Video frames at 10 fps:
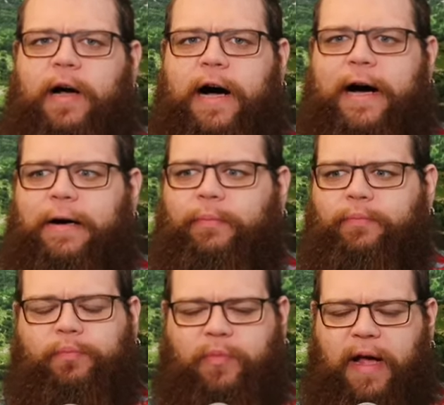
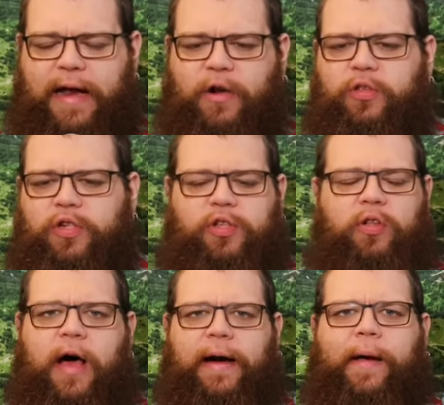I know there's a
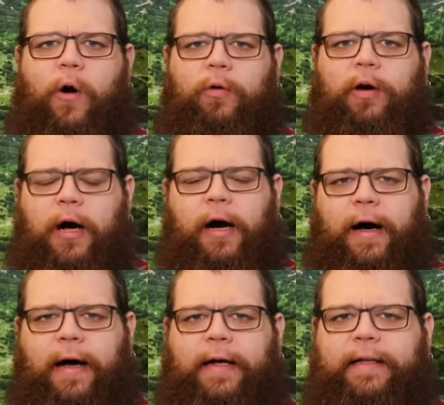lot going
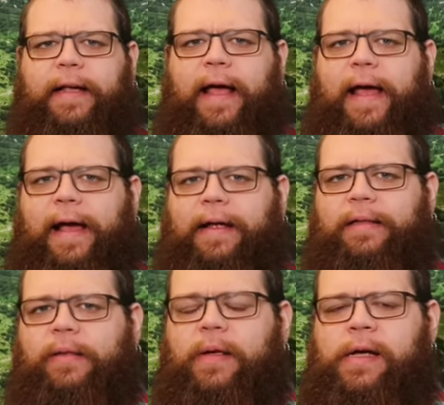on
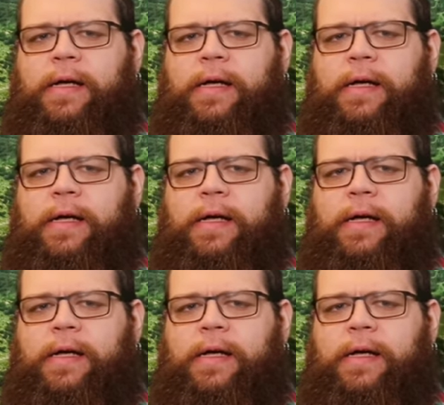and